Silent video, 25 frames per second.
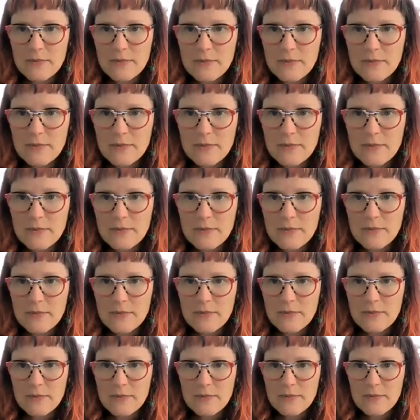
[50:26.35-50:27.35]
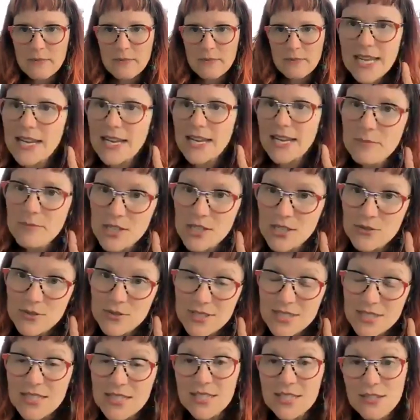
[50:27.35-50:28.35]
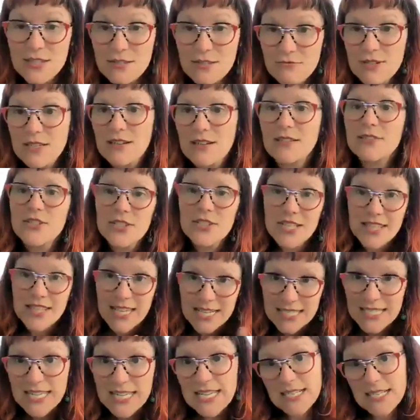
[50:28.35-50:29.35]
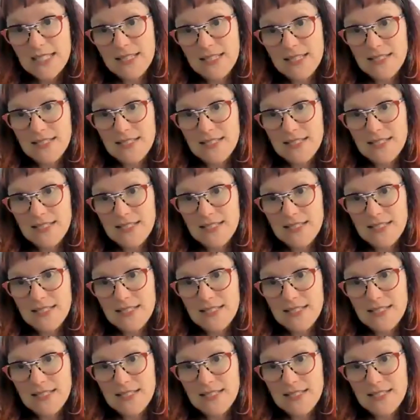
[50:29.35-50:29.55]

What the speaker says: were with when I said I'm going to use these three colors and that is it.